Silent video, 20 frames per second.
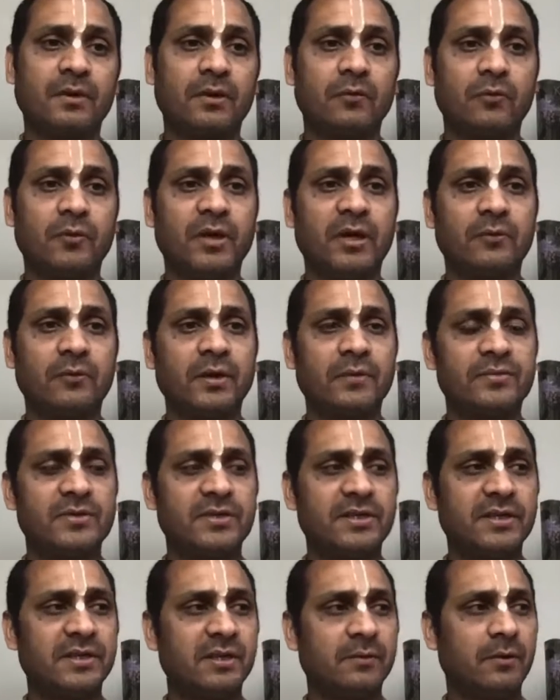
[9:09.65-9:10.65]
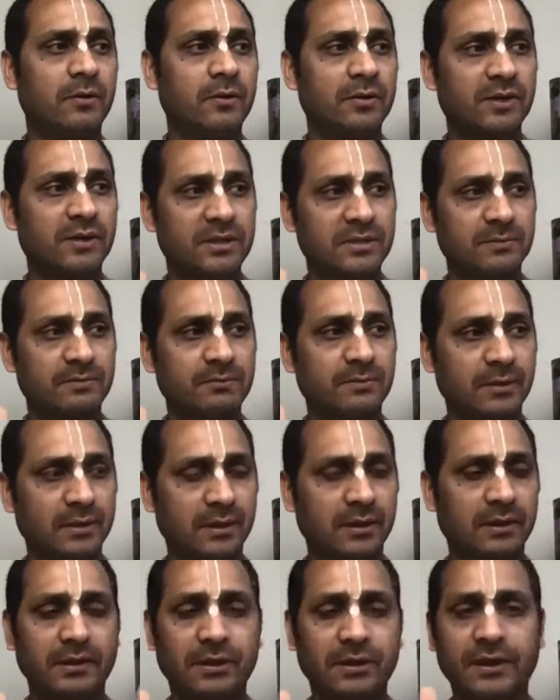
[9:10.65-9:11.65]
where we have seen about this
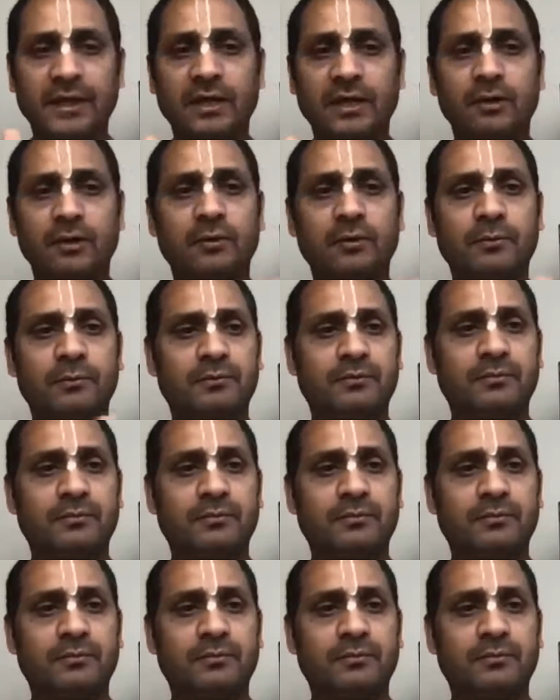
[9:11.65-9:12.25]
day of